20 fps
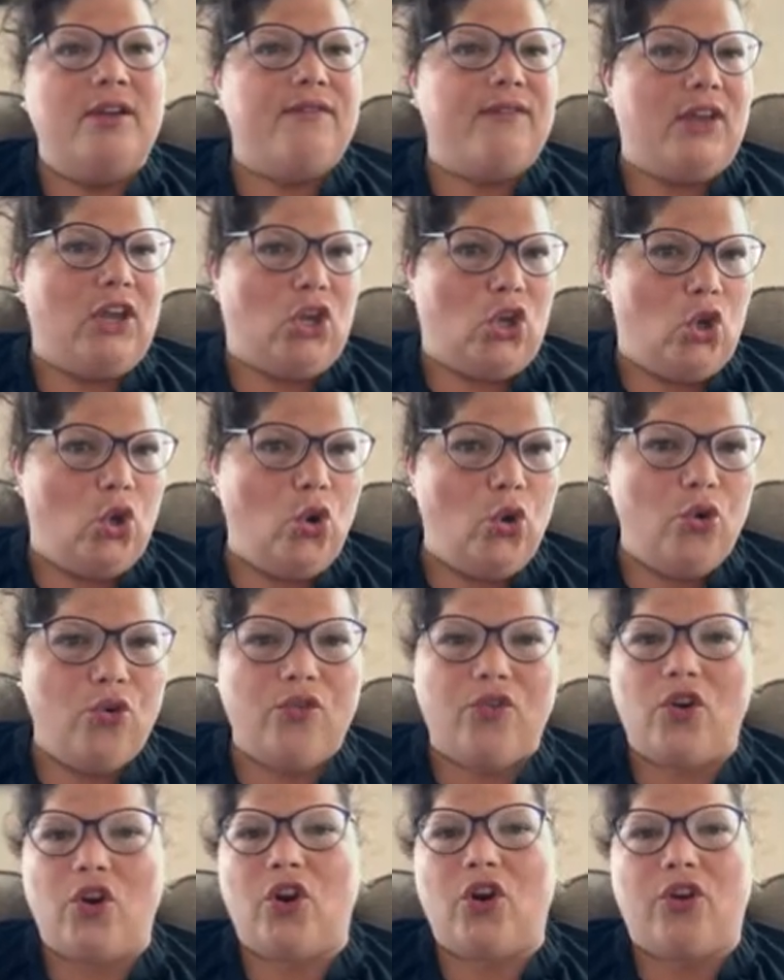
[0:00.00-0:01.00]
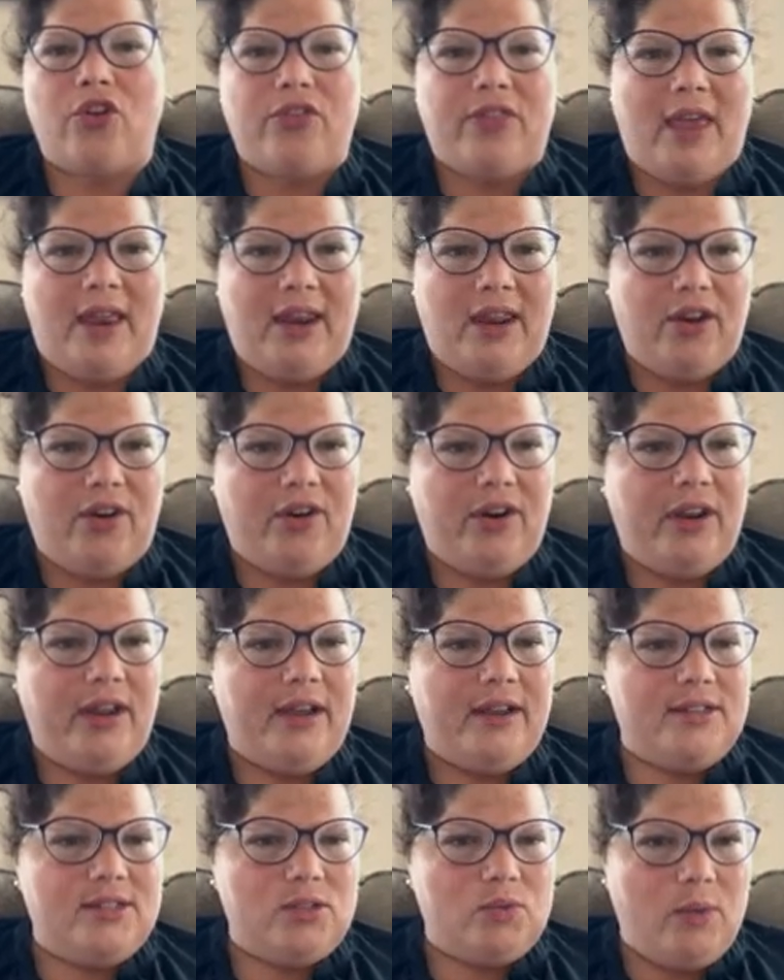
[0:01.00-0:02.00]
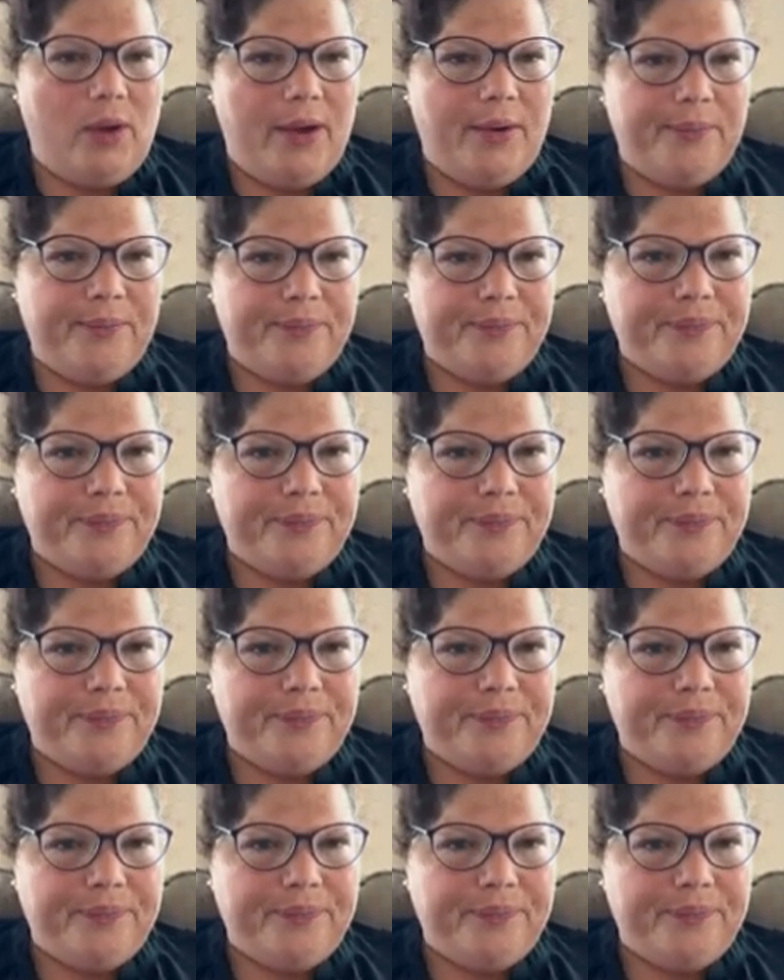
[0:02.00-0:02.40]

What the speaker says: Vancouver, that area as well.